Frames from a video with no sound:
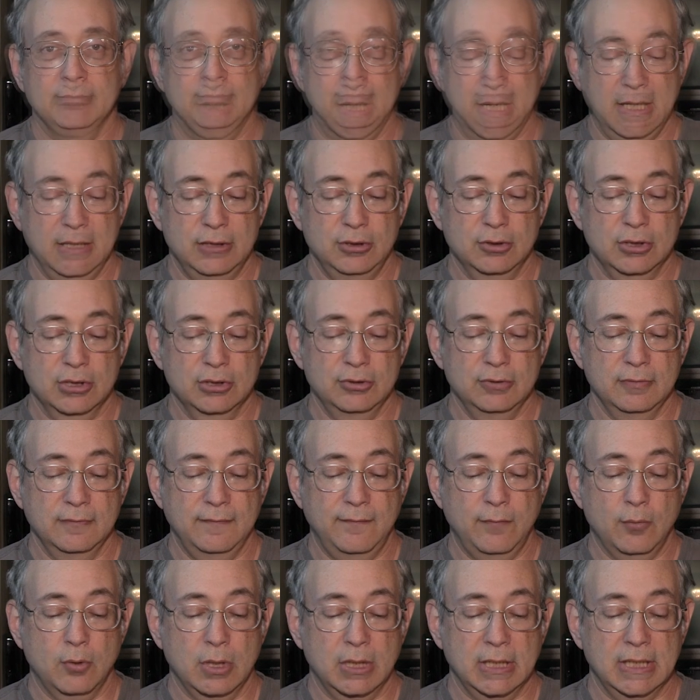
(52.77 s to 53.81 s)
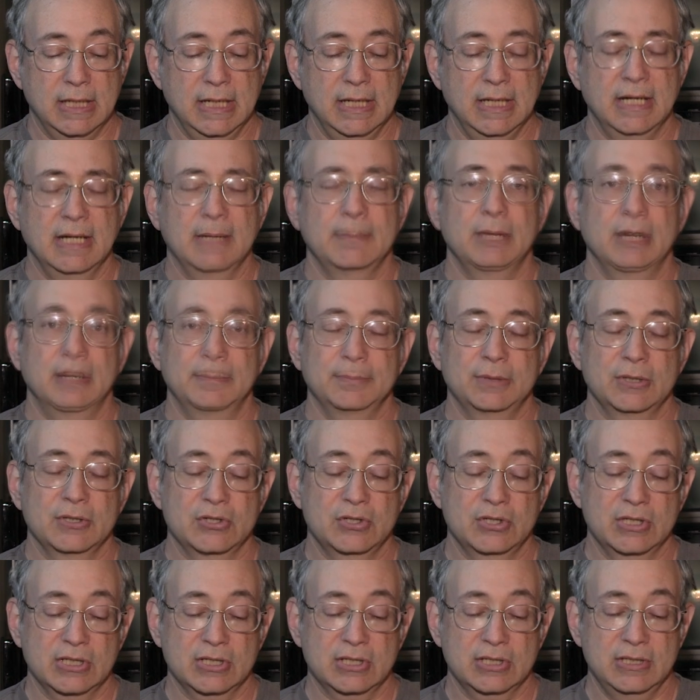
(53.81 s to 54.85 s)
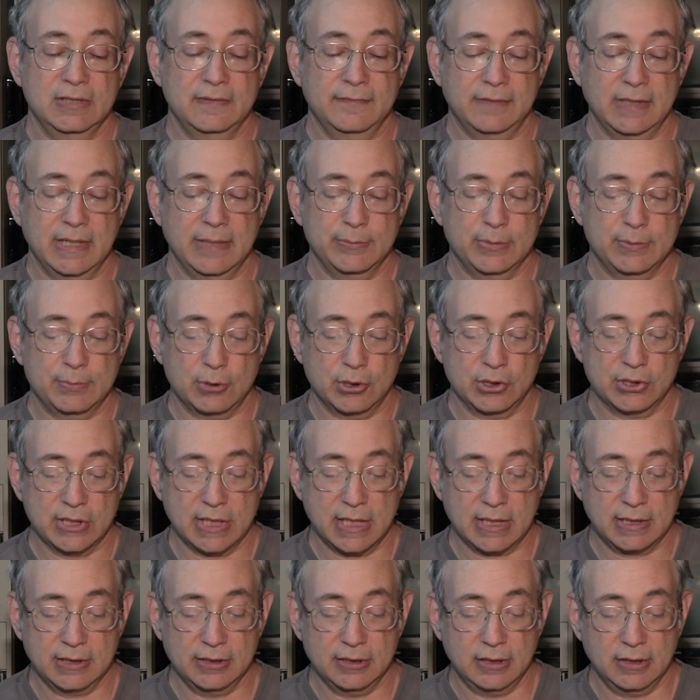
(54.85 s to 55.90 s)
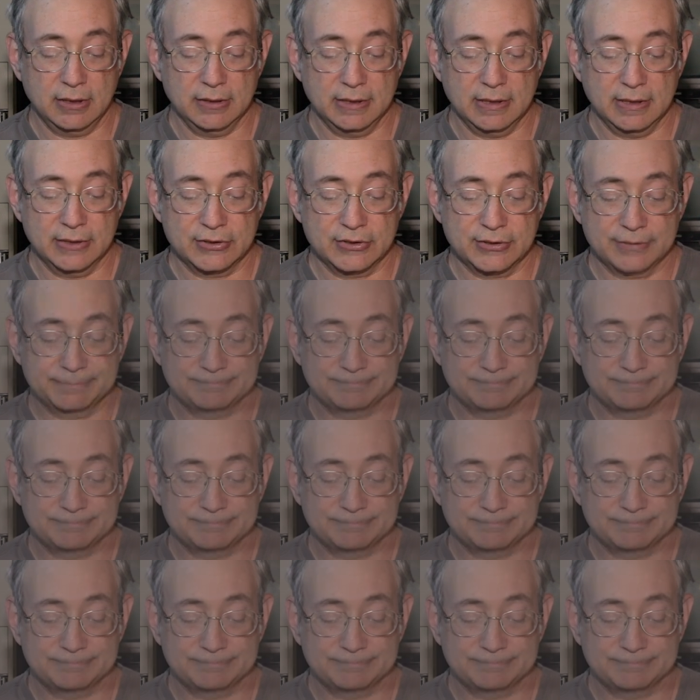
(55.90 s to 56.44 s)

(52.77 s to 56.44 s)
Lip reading: And you could do 4K up to 60 frames per second on this.